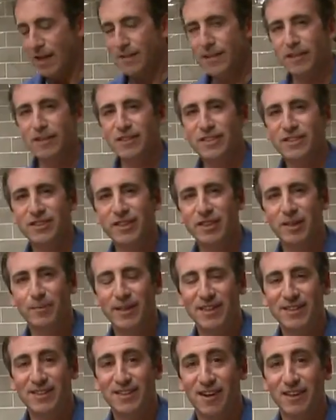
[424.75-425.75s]
Now this is going to
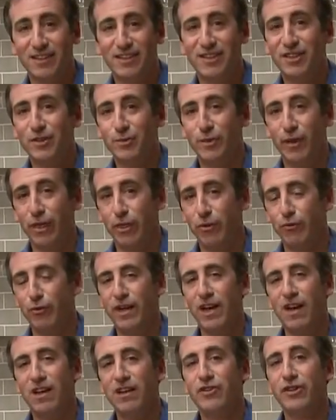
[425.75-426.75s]
be tucked into a
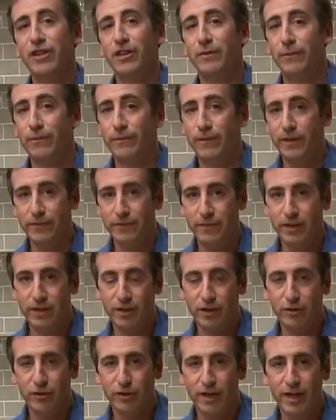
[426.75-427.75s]

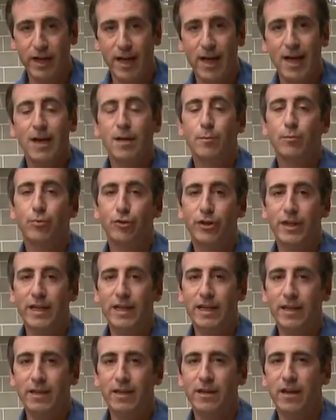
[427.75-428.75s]
350-degree
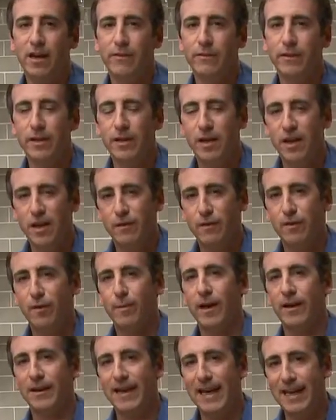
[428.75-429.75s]
preheated oven for
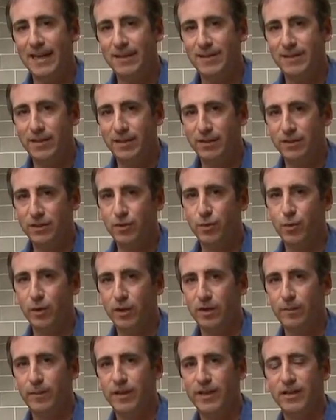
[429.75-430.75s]
about 18 to
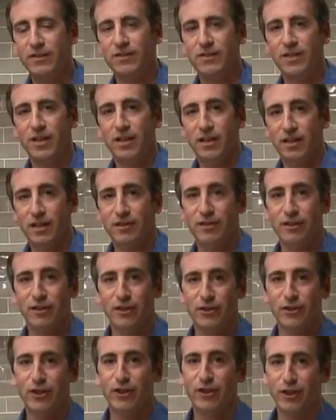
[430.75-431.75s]
20 minutes
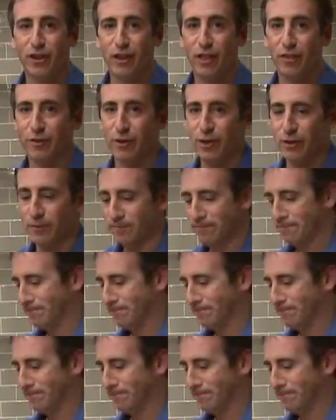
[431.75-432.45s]
until it's cooked through.